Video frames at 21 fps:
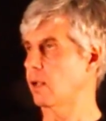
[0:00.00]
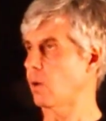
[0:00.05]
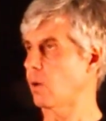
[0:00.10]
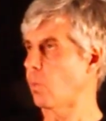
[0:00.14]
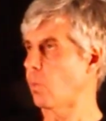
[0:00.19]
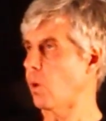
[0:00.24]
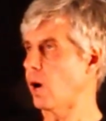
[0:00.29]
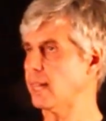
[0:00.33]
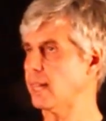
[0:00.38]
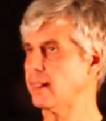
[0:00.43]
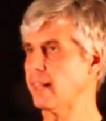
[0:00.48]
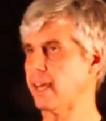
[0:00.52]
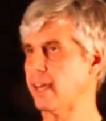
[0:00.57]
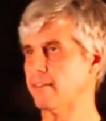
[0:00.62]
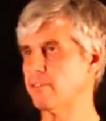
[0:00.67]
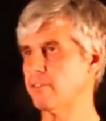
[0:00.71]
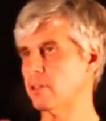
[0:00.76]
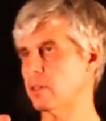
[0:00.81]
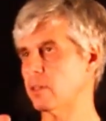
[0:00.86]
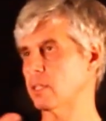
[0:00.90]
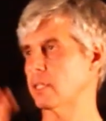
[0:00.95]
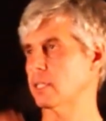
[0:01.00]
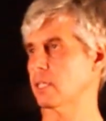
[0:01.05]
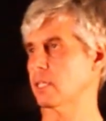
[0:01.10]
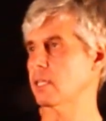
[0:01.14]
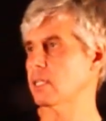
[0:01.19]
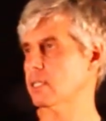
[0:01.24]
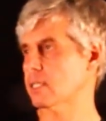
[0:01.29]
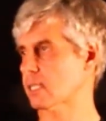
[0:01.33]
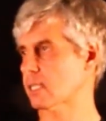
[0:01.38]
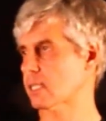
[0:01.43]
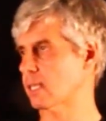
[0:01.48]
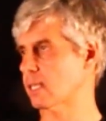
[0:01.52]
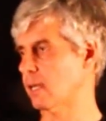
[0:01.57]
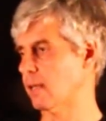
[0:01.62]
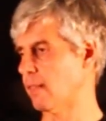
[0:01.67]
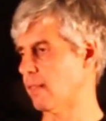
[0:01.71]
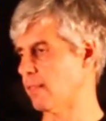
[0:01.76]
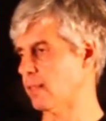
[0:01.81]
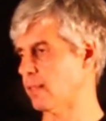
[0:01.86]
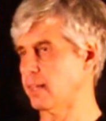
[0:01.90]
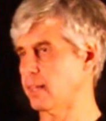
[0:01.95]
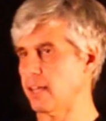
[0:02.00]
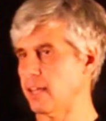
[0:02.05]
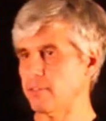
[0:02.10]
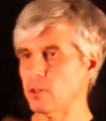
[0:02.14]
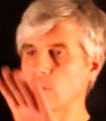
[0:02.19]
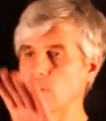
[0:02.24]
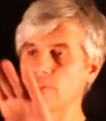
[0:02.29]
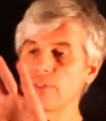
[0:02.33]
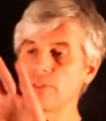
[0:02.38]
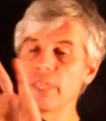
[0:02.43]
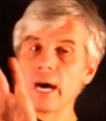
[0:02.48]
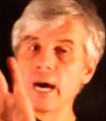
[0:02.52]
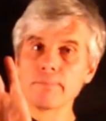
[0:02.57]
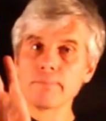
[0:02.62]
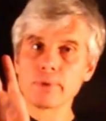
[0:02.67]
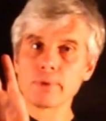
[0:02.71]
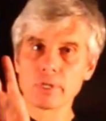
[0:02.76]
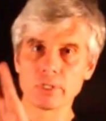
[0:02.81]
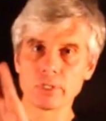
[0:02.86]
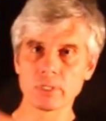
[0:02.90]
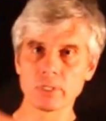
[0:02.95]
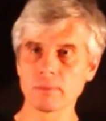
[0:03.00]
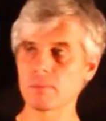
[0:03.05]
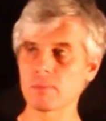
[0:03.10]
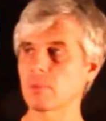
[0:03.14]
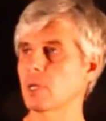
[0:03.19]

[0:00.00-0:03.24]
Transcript: One level is the level of numbers.